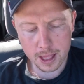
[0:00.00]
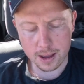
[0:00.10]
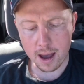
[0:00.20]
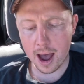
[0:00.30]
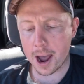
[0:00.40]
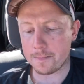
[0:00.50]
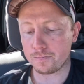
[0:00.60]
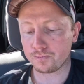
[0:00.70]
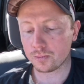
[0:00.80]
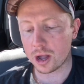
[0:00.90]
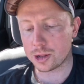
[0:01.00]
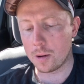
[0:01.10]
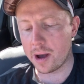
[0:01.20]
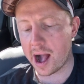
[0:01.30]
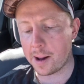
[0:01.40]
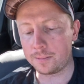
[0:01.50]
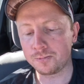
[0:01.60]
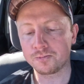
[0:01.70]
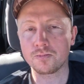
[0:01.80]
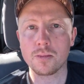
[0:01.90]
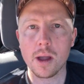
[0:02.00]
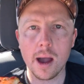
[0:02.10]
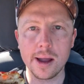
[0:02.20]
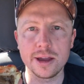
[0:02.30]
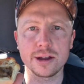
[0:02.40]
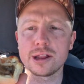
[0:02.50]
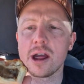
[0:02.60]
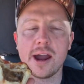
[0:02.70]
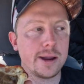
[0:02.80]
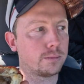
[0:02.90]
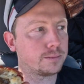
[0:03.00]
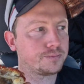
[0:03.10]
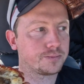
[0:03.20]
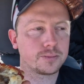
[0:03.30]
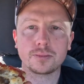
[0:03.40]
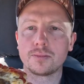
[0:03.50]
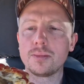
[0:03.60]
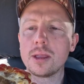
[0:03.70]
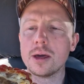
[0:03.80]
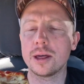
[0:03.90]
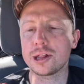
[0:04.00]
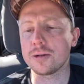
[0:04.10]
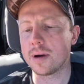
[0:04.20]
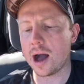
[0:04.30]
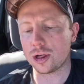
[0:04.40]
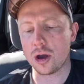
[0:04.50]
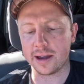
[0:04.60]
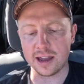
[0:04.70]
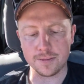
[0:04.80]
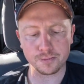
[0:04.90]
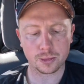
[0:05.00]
Yeah, that's not bad. And you can see there's some chunky